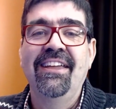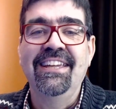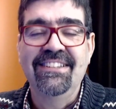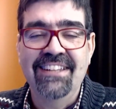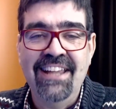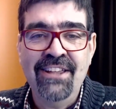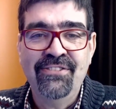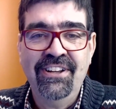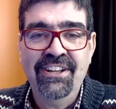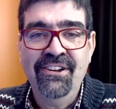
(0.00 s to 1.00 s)
In today's
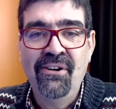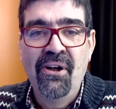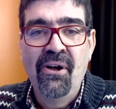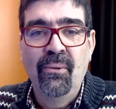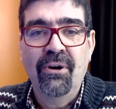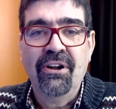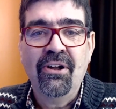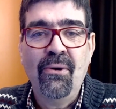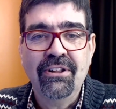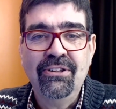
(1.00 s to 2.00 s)
video, we're
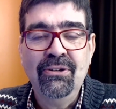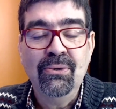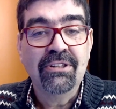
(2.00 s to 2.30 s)
going to